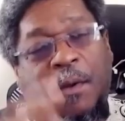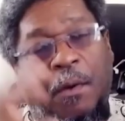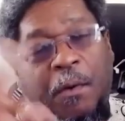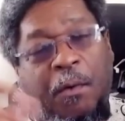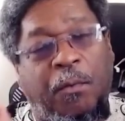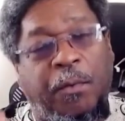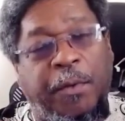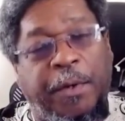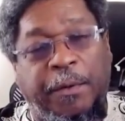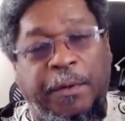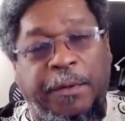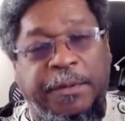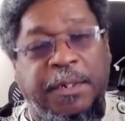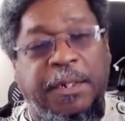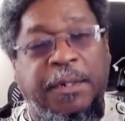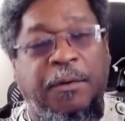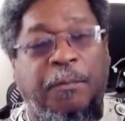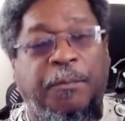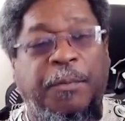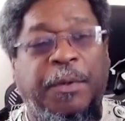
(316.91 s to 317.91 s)
oh, they're
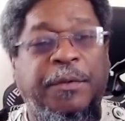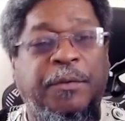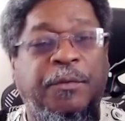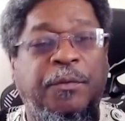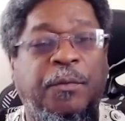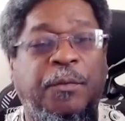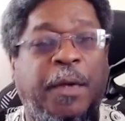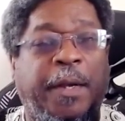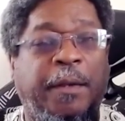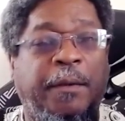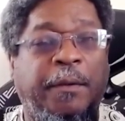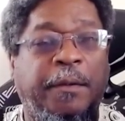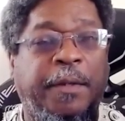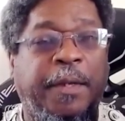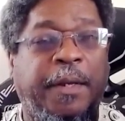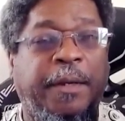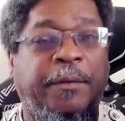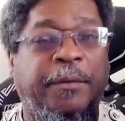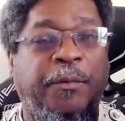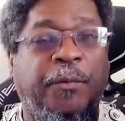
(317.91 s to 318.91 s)
Latino, but you got to look
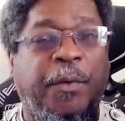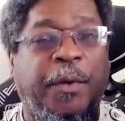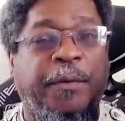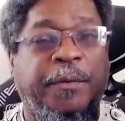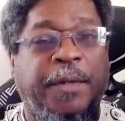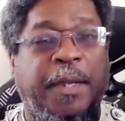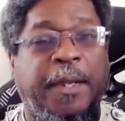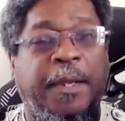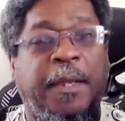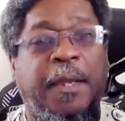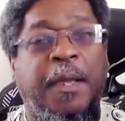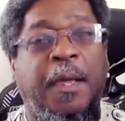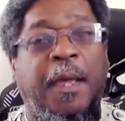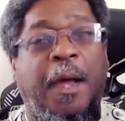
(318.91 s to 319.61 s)
at it to where it's like,